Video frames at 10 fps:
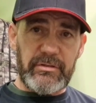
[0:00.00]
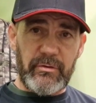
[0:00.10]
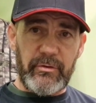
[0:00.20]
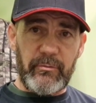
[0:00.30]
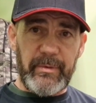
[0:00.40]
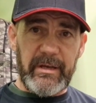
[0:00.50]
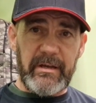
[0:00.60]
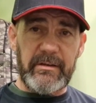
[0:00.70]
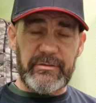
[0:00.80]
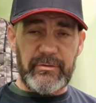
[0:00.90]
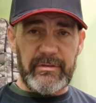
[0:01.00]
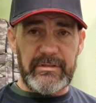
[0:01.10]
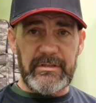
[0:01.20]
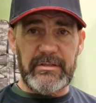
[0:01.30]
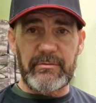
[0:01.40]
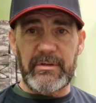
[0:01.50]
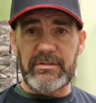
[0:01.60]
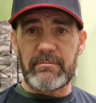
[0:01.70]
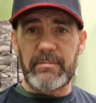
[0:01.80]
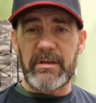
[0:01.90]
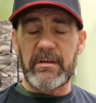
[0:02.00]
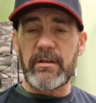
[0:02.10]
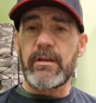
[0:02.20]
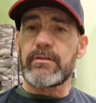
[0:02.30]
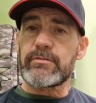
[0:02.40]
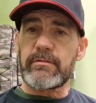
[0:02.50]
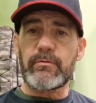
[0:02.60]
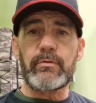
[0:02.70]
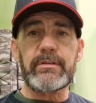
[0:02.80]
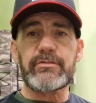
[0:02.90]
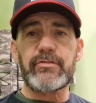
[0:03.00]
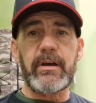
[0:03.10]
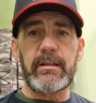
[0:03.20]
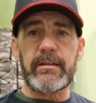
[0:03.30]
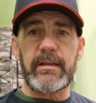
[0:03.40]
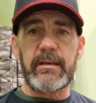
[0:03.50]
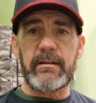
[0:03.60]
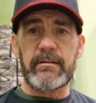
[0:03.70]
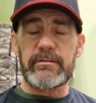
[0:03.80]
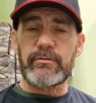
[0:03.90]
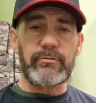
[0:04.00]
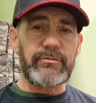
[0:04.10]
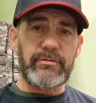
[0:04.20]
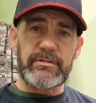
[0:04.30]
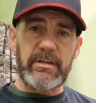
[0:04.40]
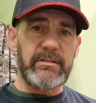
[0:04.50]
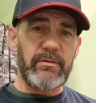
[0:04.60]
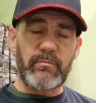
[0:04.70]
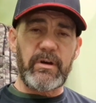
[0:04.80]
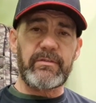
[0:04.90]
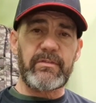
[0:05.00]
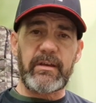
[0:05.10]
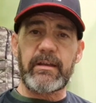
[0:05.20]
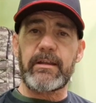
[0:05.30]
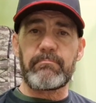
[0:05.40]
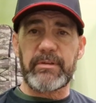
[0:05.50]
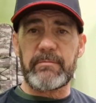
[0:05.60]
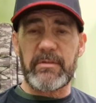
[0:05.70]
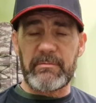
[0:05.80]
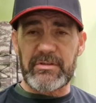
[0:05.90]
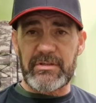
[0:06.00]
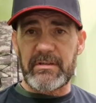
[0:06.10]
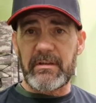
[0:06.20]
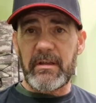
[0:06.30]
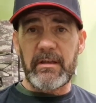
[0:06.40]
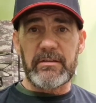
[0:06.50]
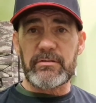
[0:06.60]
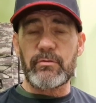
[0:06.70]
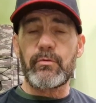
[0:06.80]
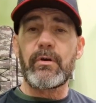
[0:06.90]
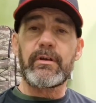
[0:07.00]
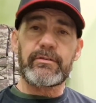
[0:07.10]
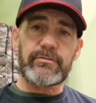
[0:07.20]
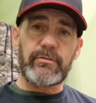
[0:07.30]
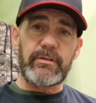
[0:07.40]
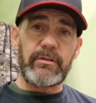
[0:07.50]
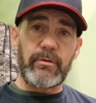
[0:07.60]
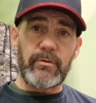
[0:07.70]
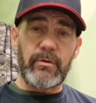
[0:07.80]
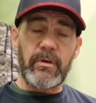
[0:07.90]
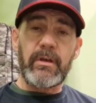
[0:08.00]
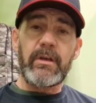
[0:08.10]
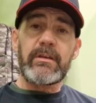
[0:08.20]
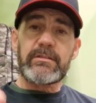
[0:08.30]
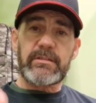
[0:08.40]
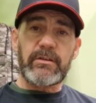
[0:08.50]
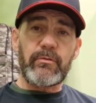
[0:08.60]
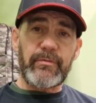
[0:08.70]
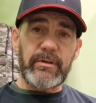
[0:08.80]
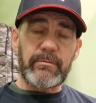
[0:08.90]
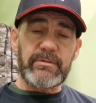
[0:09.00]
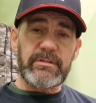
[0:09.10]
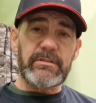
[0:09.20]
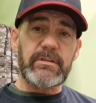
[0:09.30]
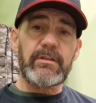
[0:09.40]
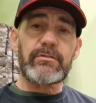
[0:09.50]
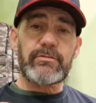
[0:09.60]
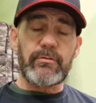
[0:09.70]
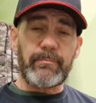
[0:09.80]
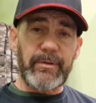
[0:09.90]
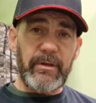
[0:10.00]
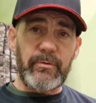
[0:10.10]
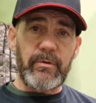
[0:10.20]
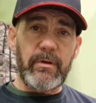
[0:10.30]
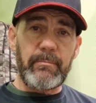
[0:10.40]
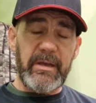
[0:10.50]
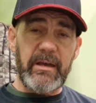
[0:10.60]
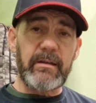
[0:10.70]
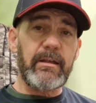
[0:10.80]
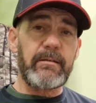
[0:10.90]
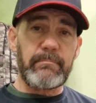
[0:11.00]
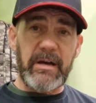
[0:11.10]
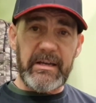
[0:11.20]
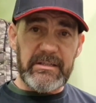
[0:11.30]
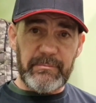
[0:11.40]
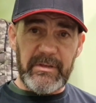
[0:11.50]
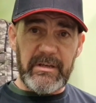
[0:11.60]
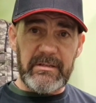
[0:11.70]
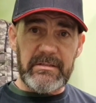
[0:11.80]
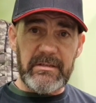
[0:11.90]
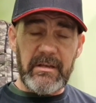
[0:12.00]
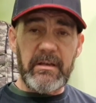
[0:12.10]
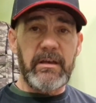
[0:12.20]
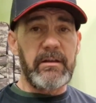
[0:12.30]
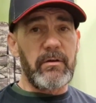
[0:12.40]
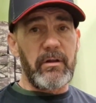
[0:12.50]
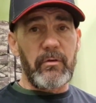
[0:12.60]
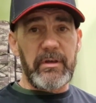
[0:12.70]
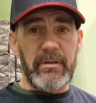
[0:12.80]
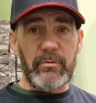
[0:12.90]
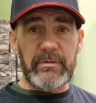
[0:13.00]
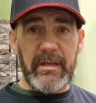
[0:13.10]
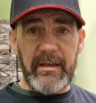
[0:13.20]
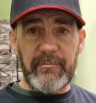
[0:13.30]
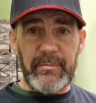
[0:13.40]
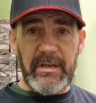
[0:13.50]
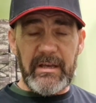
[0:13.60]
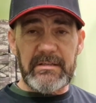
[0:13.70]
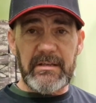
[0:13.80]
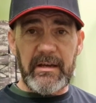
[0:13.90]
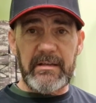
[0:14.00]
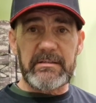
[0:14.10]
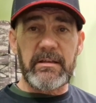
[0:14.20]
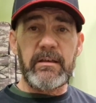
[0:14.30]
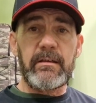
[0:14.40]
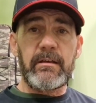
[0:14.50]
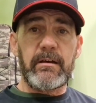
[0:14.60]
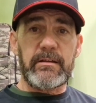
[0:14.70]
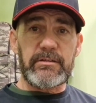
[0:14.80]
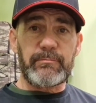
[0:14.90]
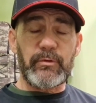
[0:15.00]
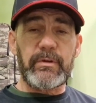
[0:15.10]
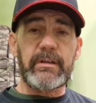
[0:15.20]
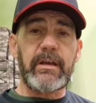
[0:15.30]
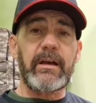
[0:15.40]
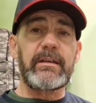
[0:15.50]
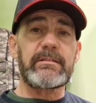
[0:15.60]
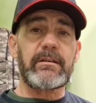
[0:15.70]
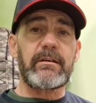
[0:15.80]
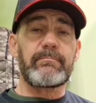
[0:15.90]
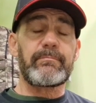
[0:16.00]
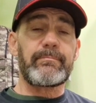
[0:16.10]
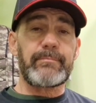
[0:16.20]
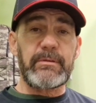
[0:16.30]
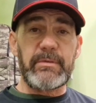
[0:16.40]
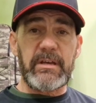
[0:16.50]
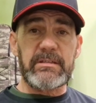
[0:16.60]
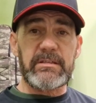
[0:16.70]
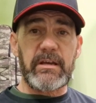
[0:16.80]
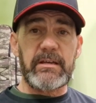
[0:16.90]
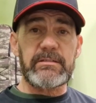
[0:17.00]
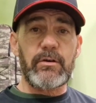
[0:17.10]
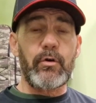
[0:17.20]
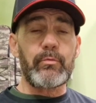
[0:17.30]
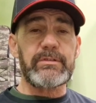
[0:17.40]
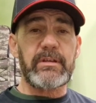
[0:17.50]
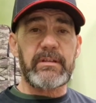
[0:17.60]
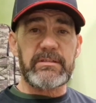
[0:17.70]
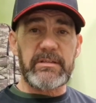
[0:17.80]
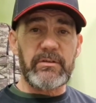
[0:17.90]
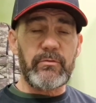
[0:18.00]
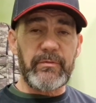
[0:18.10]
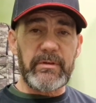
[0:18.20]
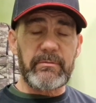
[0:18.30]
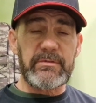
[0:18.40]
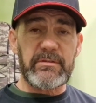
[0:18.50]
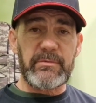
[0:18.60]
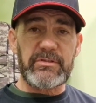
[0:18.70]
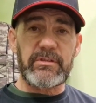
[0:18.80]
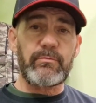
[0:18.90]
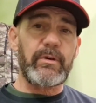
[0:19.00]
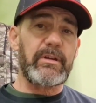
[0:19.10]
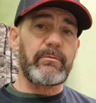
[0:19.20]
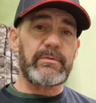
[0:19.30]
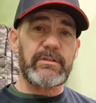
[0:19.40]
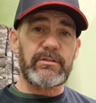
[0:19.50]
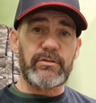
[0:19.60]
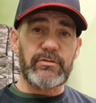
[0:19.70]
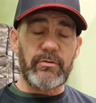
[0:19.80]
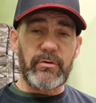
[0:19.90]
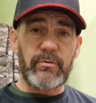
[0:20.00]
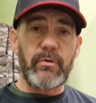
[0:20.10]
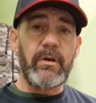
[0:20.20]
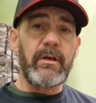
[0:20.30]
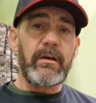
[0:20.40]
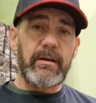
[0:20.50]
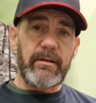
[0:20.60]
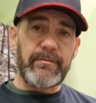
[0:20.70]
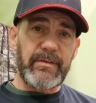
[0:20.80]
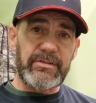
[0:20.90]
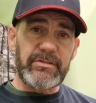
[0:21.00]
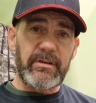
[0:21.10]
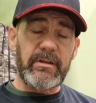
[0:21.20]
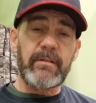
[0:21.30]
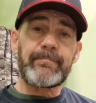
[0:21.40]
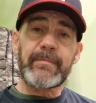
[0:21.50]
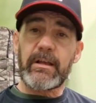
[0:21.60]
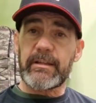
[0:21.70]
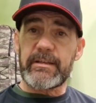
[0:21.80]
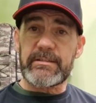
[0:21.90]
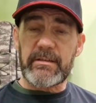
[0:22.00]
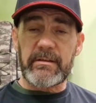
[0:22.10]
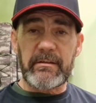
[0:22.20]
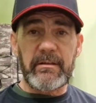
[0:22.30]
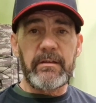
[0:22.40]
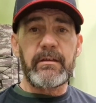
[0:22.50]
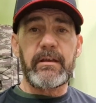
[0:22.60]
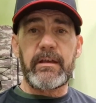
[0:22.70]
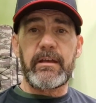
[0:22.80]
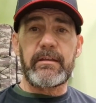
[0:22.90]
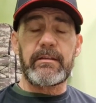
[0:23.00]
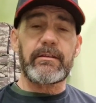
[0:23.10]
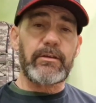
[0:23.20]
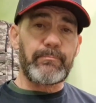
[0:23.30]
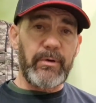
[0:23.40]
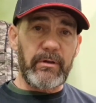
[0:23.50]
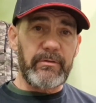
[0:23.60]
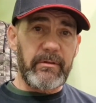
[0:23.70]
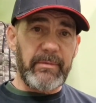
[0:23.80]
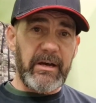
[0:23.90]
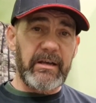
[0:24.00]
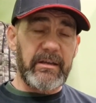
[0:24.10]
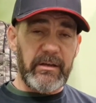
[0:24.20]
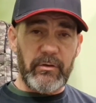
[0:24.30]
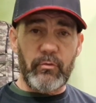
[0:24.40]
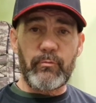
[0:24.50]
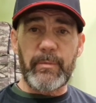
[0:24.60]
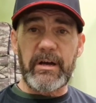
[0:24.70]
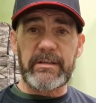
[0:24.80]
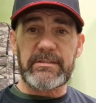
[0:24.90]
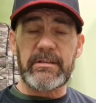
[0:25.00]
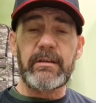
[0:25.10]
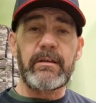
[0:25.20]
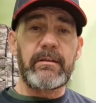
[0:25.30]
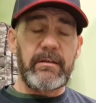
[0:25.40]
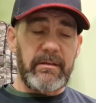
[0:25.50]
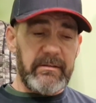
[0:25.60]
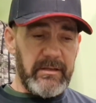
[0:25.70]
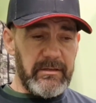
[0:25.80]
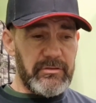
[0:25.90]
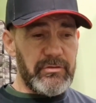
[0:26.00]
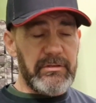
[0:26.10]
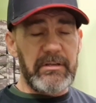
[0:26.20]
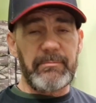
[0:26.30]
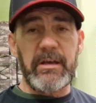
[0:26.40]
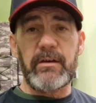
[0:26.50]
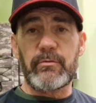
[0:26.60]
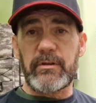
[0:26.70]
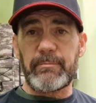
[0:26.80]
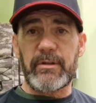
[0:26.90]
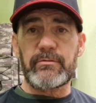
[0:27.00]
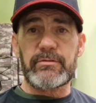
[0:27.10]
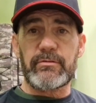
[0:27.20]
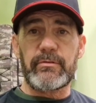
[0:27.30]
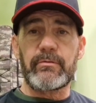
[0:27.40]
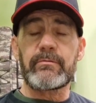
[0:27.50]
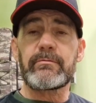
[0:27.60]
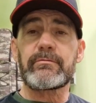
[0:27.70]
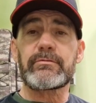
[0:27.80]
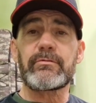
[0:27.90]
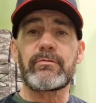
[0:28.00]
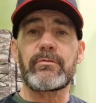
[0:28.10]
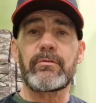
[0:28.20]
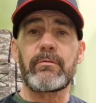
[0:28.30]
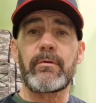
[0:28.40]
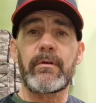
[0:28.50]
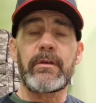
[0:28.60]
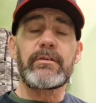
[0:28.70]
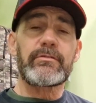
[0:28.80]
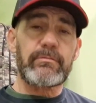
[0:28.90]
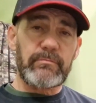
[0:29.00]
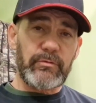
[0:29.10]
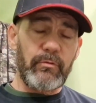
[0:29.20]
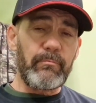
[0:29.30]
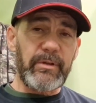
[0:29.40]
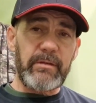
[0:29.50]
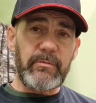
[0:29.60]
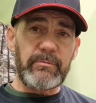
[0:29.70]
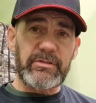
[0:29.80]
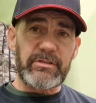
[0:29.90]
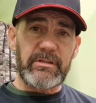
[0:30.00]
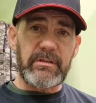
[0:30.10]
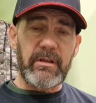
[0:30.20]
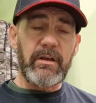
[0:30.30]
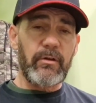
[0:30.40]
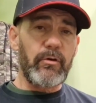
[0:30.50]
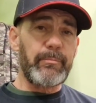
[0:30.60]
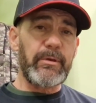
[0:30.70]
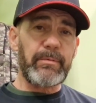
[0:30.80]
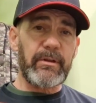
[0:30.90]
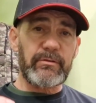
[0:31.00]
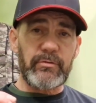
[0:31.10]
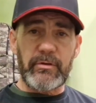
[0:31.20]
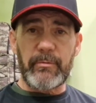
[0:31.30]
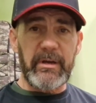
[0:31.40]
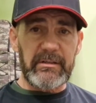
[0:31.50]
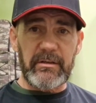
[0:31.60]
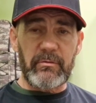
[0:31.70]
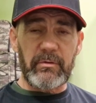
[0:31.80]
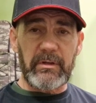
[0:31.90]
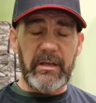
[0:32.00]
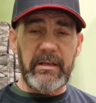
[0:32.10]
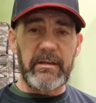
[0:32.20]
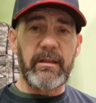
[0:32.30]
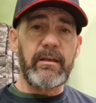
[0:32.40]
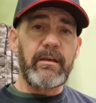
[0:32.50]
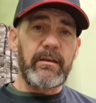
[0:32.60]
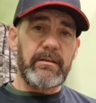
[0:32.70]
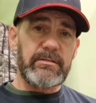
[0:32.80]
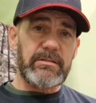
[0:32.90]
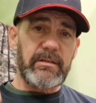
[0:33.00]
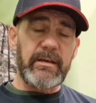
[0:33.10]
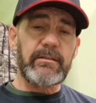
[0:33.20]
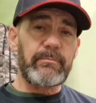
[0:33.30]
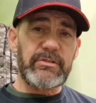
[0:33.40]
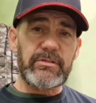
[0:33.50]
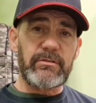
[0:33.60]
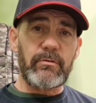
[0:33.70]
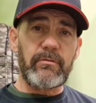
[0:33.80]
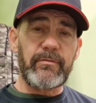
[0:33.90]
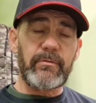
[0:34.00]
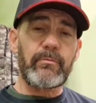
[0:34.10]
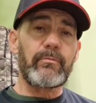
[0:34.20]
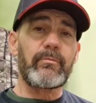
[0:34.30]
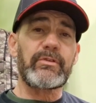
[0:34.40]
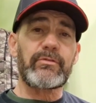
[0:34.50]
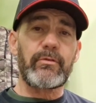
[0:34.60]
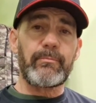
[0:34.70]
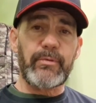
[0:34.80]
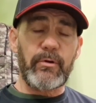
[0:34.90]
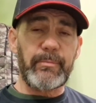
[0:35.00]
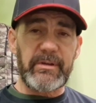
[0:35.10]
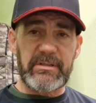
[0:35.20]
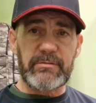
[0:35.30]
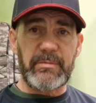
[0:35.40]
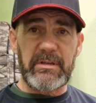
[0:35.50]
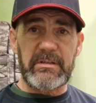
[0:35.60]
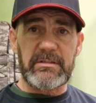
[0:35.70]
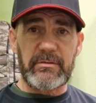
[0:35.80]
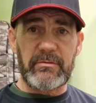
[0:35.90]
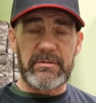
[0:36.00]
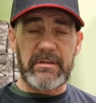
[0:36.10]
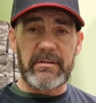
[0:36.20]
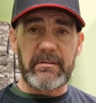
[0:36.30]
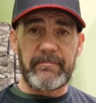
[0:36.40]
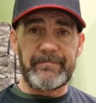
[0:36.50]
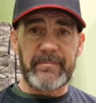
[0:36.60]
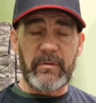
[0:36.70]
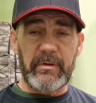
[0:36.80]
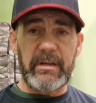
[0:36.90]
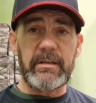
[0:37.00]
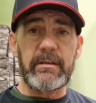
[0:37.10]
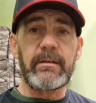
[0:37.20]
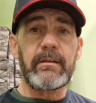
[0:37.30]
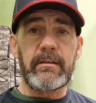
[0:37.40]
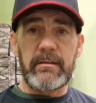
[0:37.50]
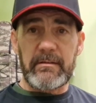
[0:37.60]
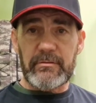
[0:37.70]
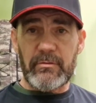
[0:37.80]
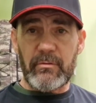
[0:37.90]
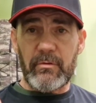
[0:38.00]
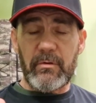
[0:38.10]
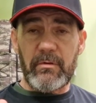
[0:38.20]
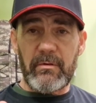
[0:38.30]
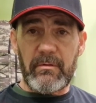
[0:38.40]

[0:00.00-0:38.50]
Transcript: the soil better or suit the situation better. So you've got this trial and error. You don't just set it in one thing and then blame the machine. It's down to you. Single frequencies suit plough better in my experience, and a lot of the old FBS guys or Explorer guys or BBS guys always had a single frequency machine, whether it was a Tesoro or a Fisher, a laser, that they could pull out the bag, or a Gold Max that suited better on the ploughed soil. So don't blame the machine. A lot of people are too quick to go online and slag the machine off without proper experience of using it. Alright, so